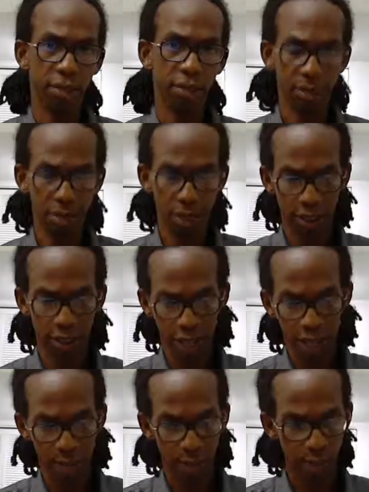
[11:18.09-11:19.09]
I'm gonna give you an
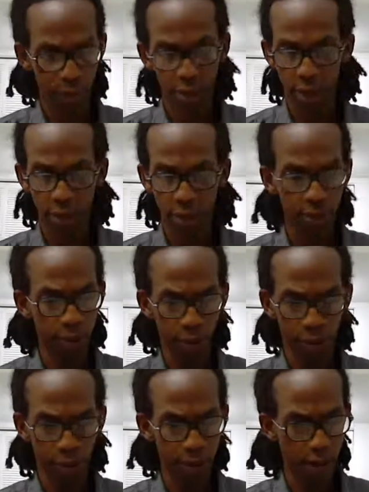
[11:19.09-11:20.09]
example
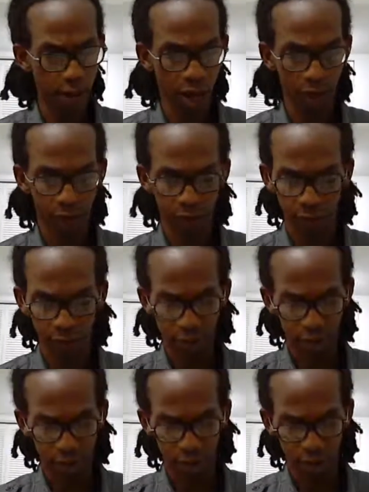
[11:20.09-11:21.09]
of a novel
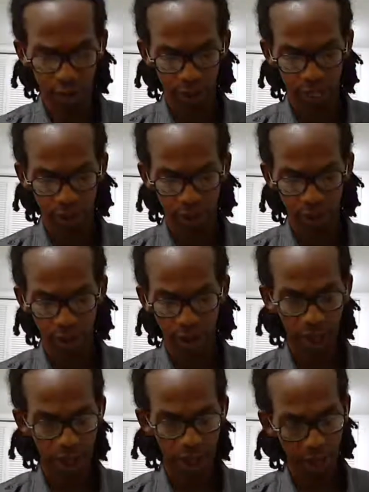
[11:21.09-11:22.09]
that's in
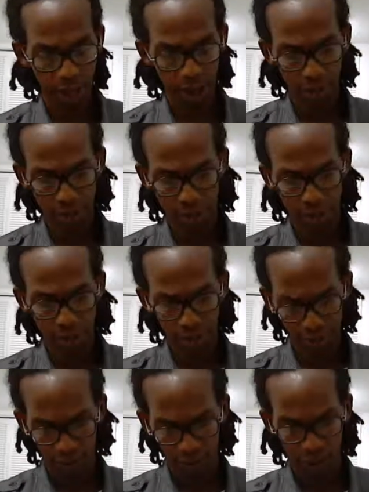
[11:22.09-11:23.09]
my hand,
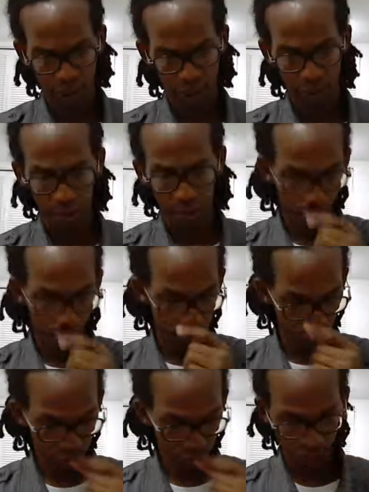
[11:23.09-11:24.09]
called
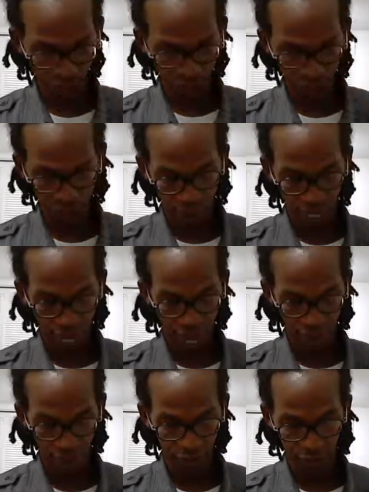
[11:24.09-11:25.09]
No Strings
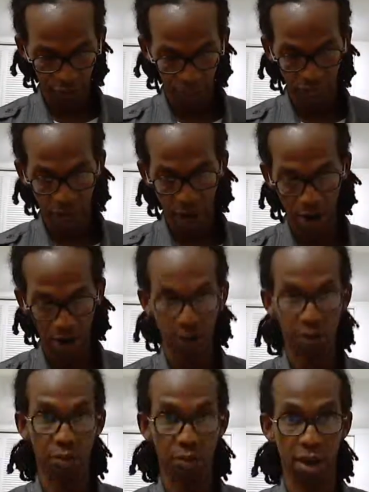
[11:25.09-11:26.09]
Attached, from
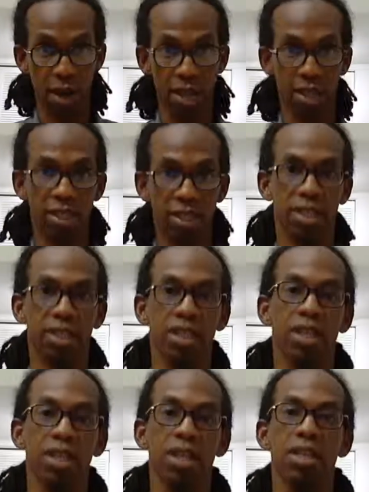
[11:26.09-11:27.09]
Karen
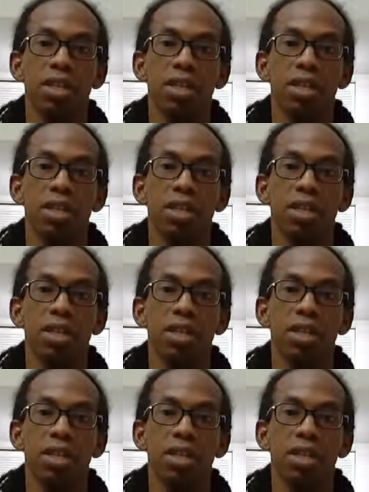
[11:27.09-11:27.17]
Grace.